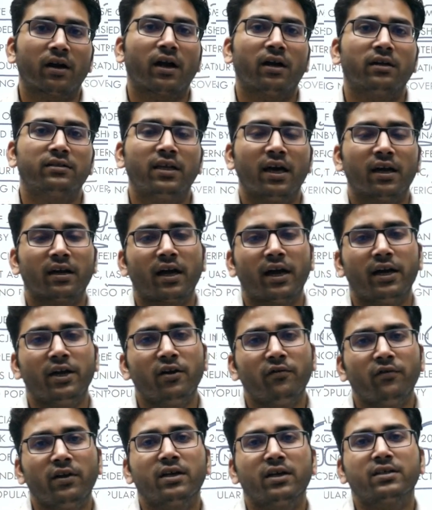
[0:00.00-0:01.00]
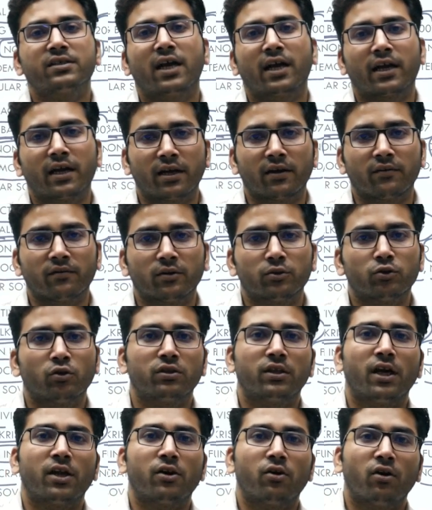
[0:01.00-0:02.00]
They are kind of executive, though
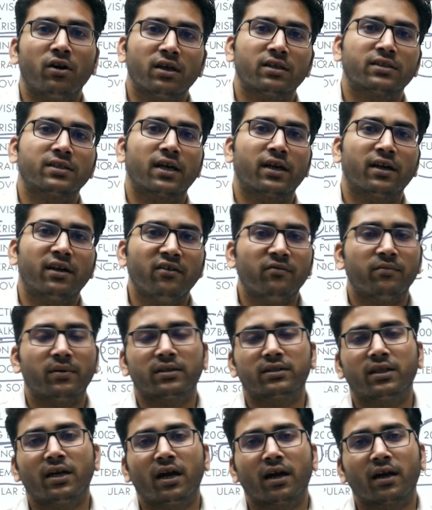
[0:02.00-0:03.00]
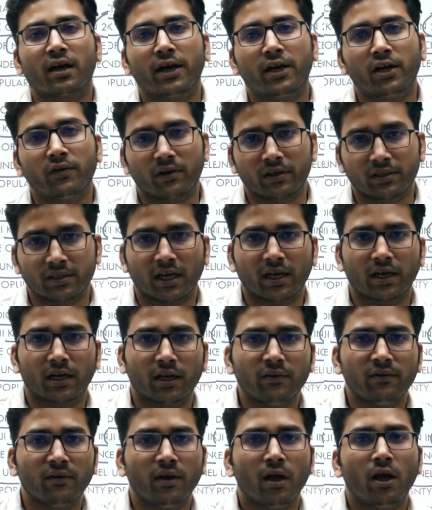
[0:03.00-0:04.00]
they are not executive, but they are kind of
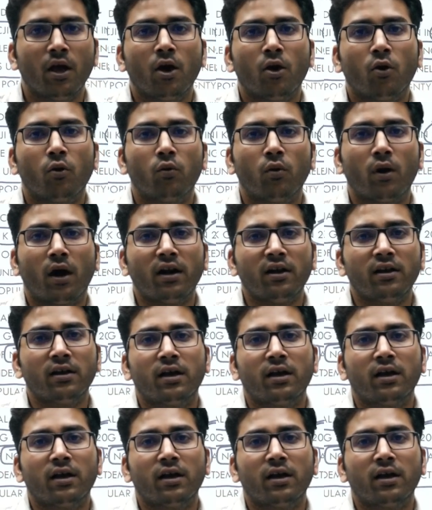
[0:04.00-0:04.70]
executive who are